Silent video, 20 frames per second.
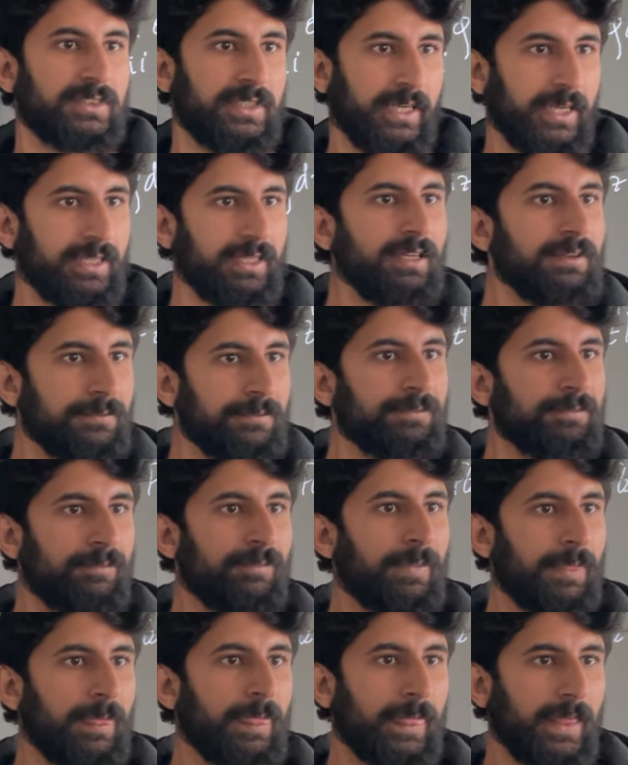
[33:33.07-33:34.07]
Hai na?
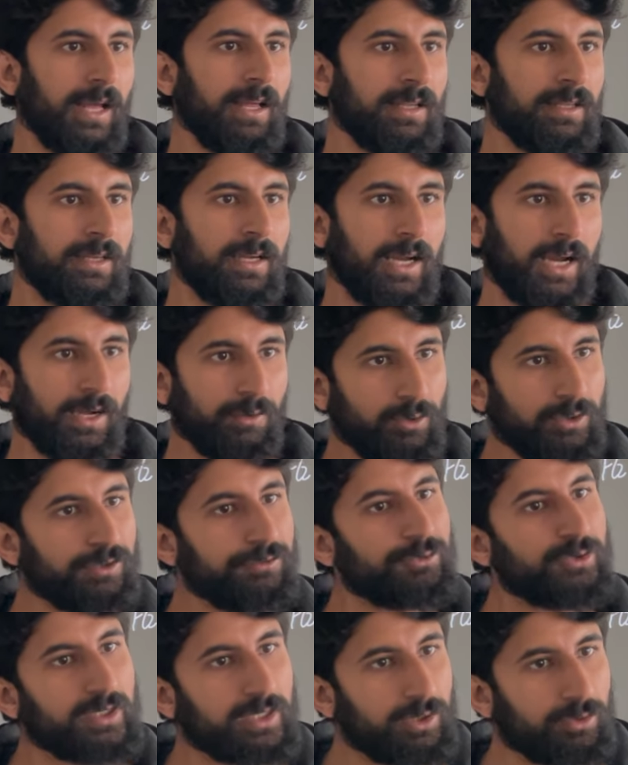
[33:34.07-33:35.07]
Huh? I want to
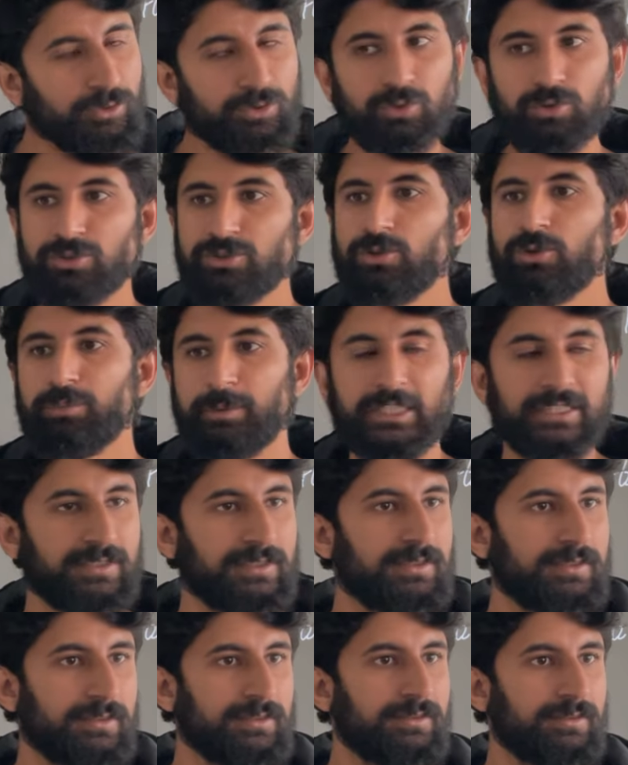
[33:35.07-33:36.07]
figure out those
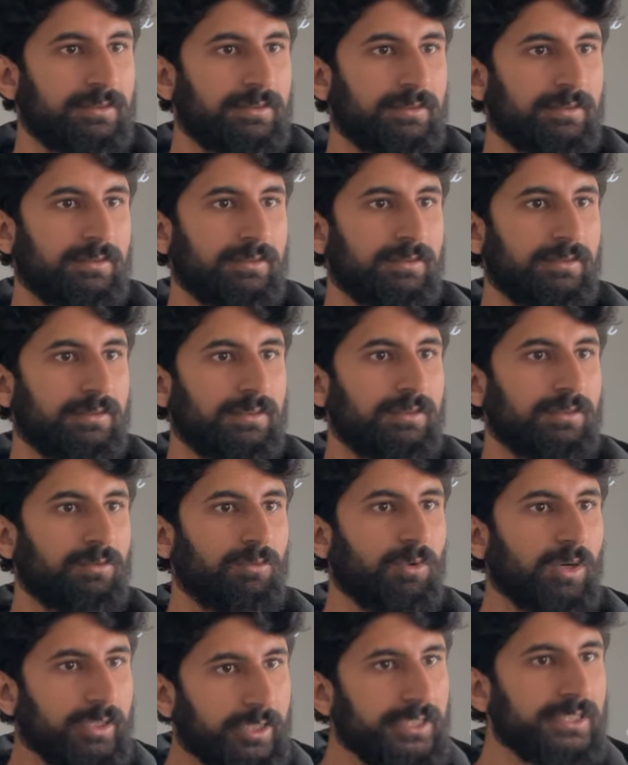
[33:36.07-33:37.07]
domains.
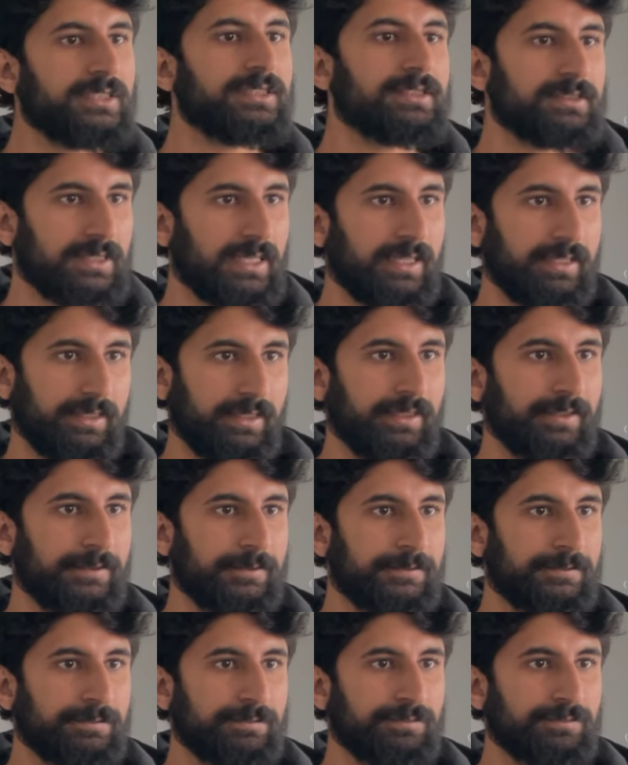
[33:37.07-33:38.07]
What regions are they?
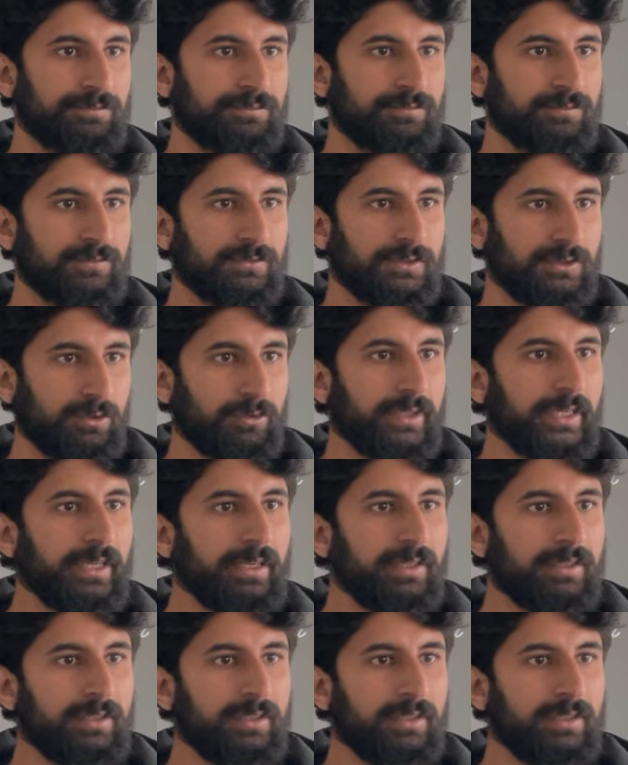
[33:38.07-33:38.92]
Okay.